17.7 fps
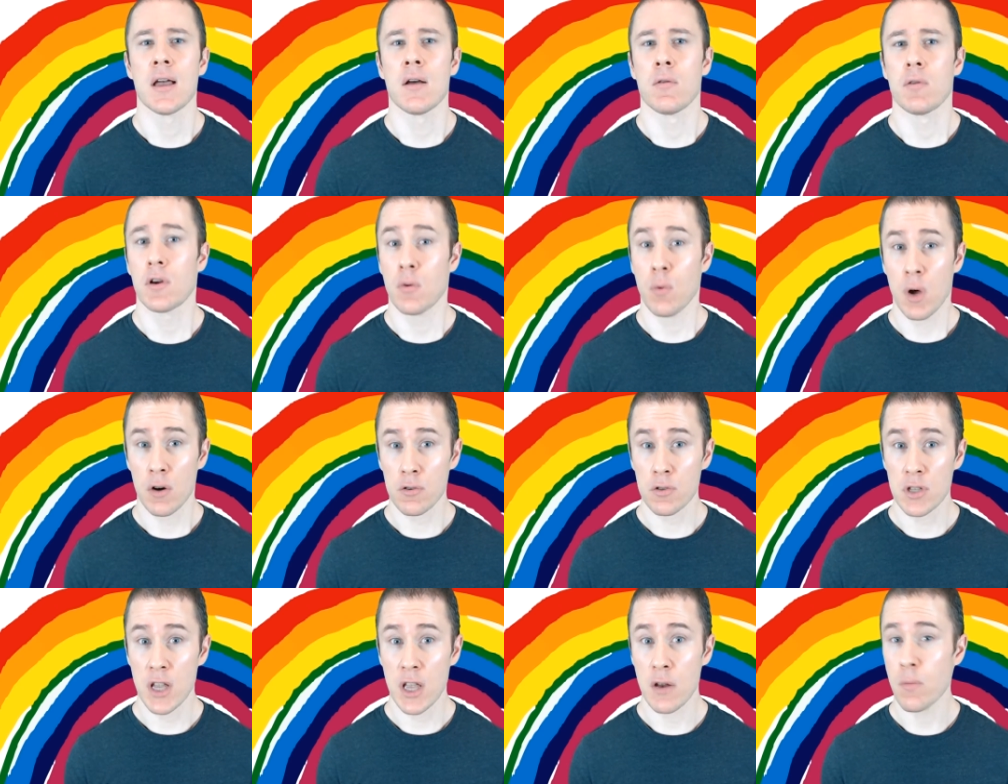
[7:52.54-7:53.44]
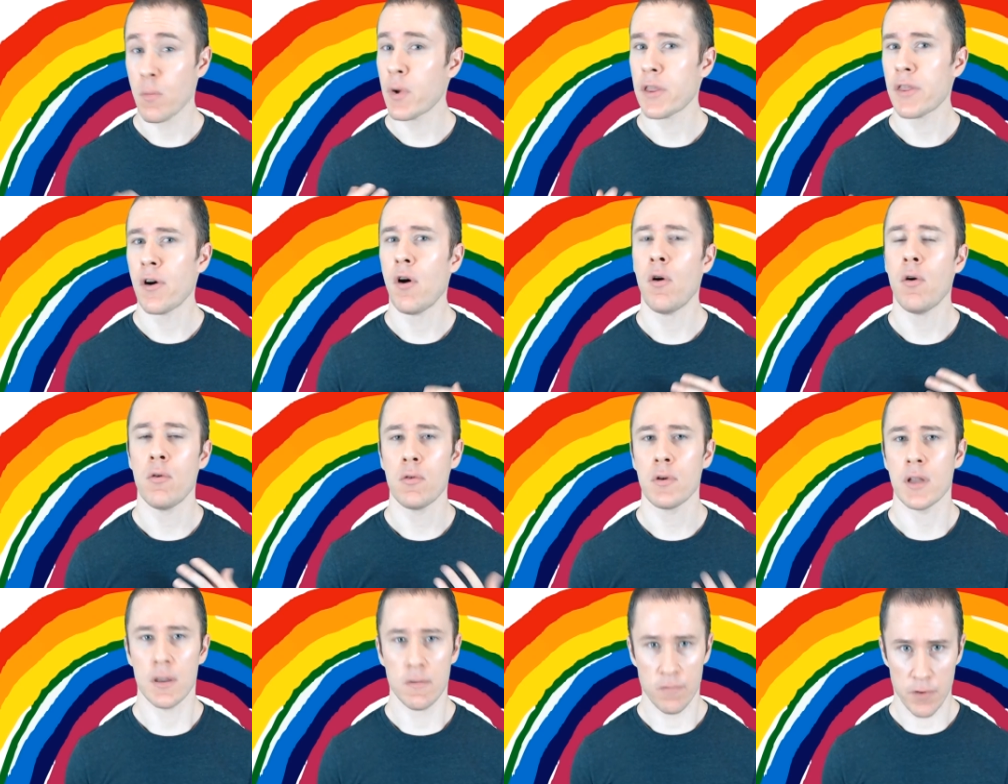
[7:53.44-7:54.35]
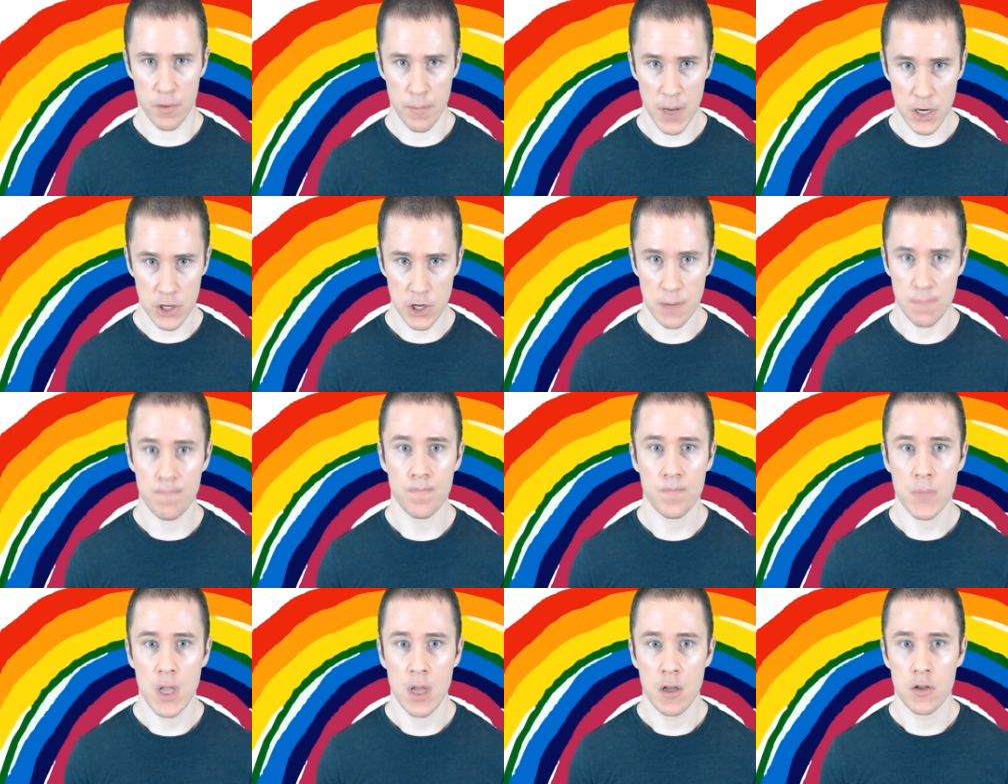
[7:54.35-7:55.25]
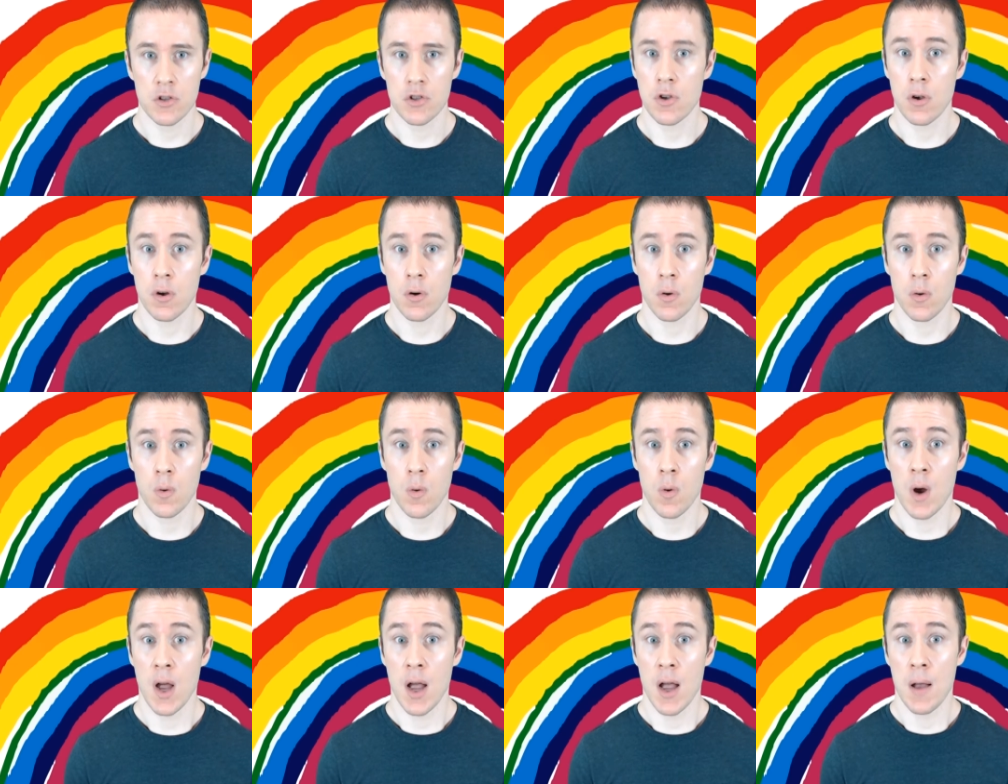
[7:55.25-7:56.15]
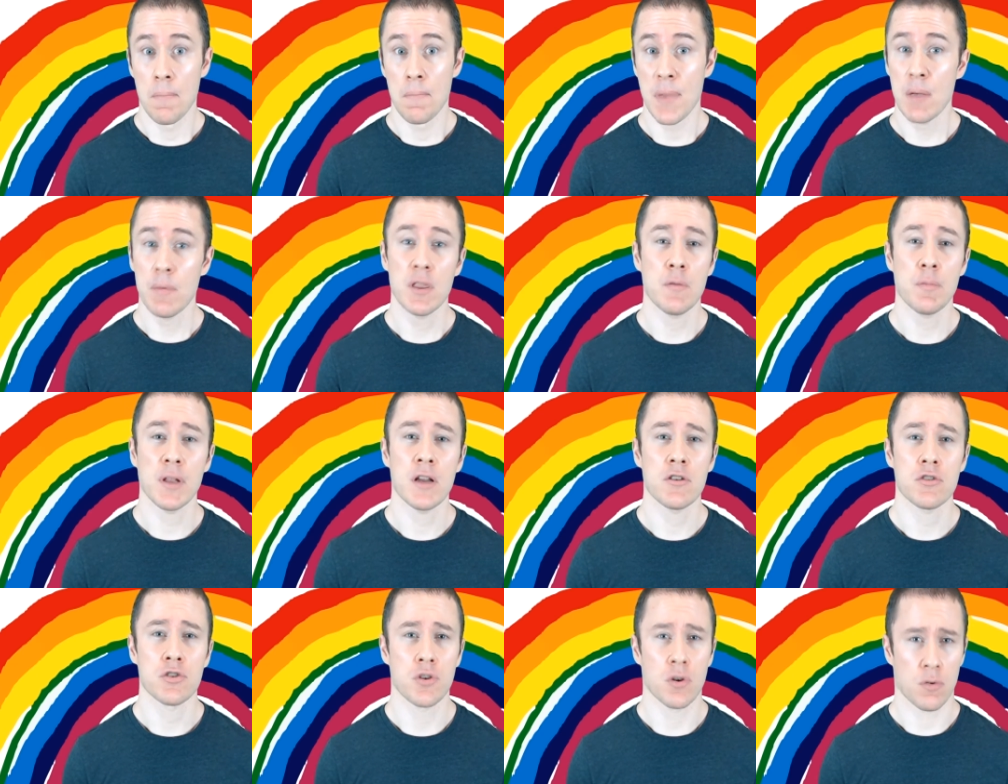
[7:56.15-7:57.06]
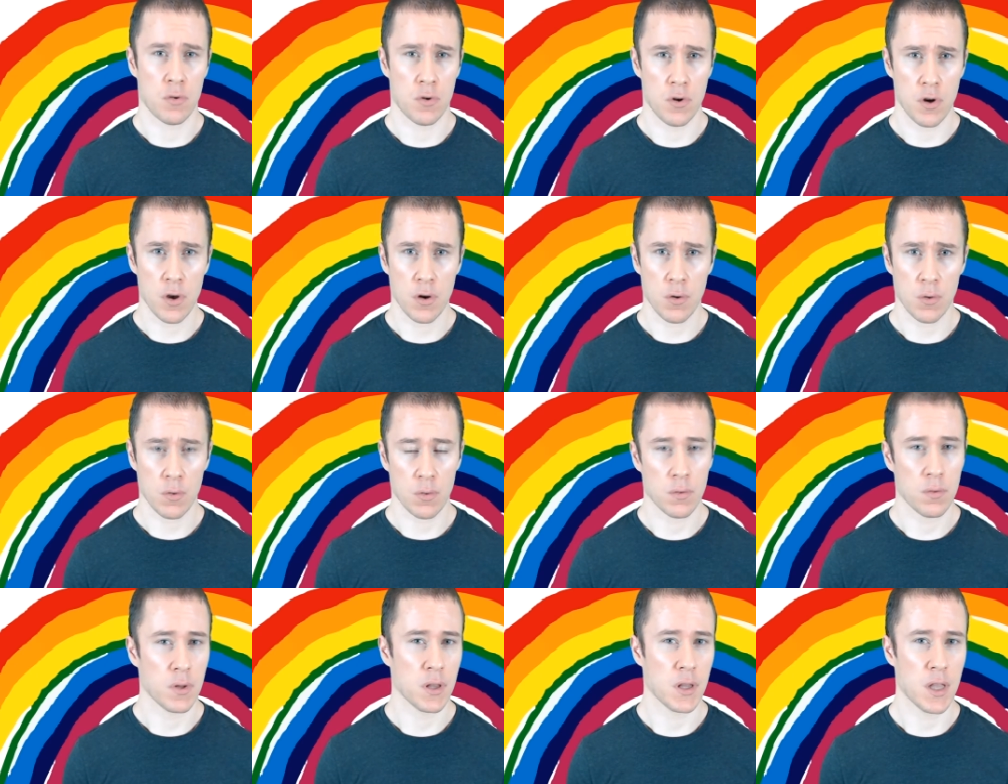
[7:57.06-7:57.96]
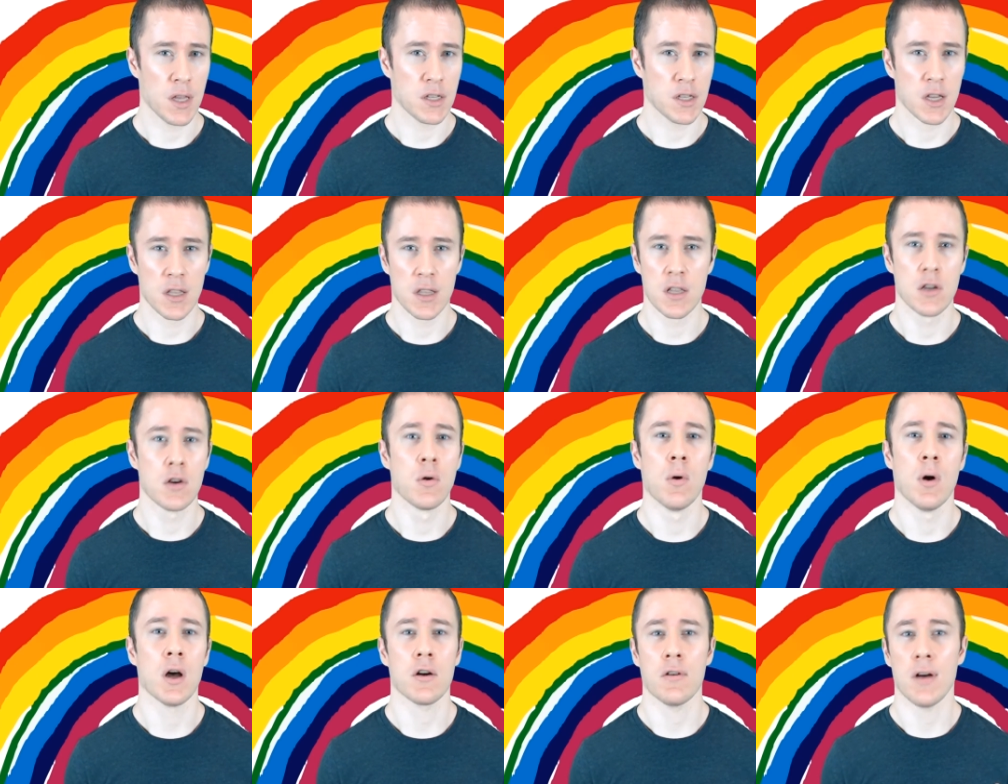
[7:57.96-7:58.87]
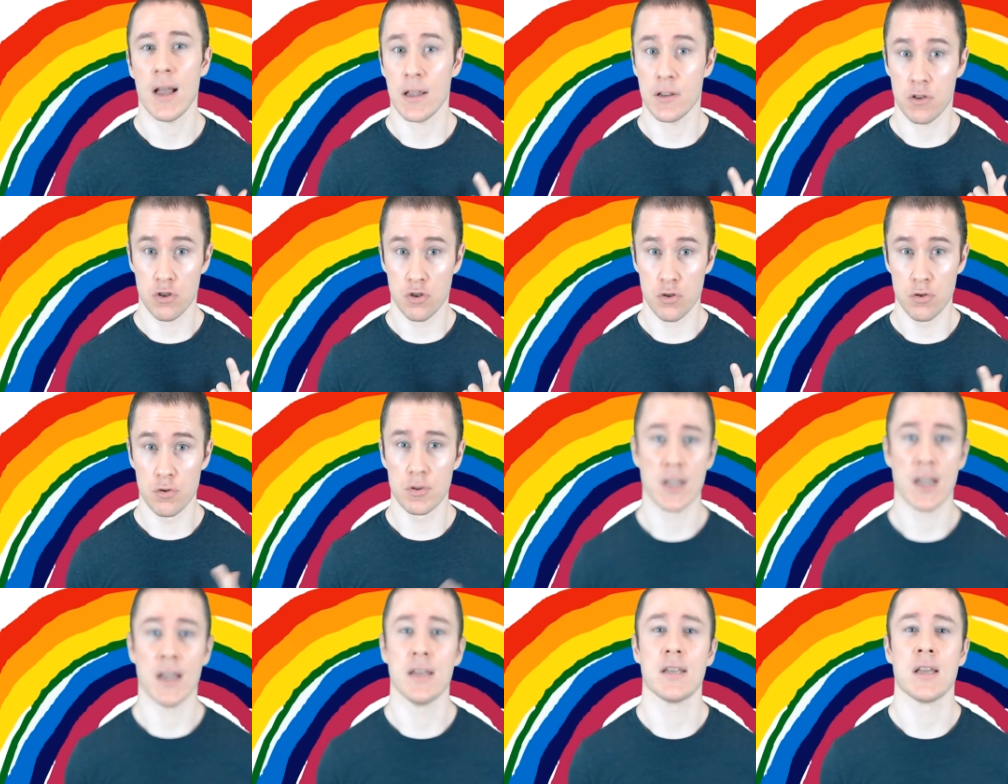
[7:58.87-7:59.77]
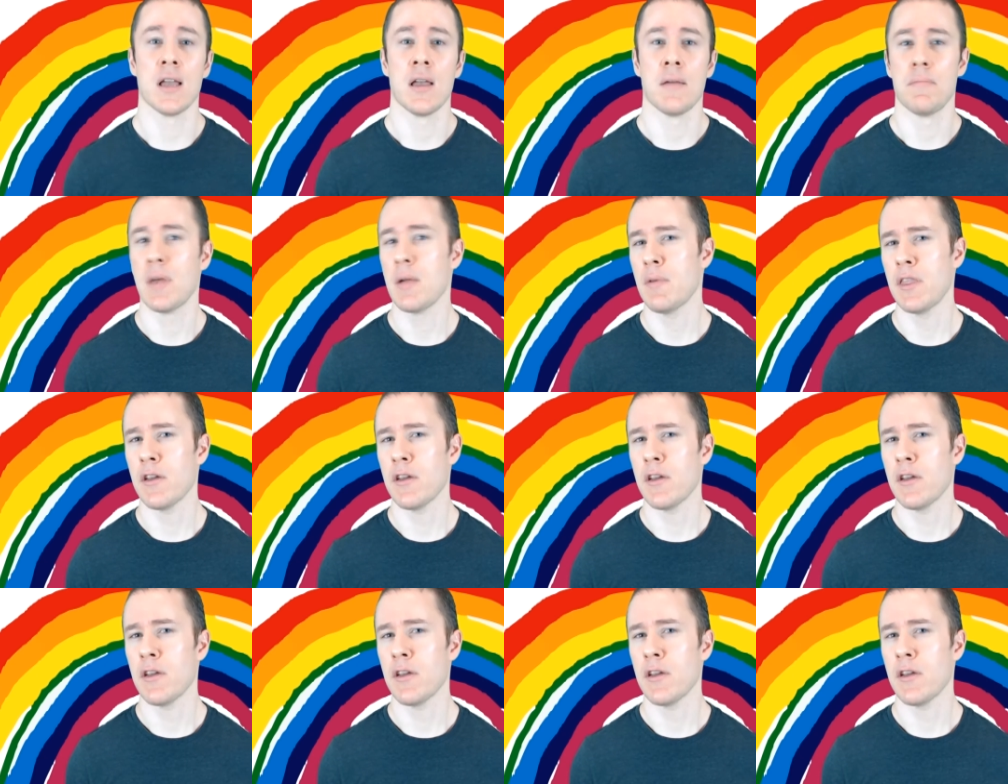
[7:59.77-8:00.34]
couatls can withhold information. So maybe the players don't know that the couatl has true sight. Maybe they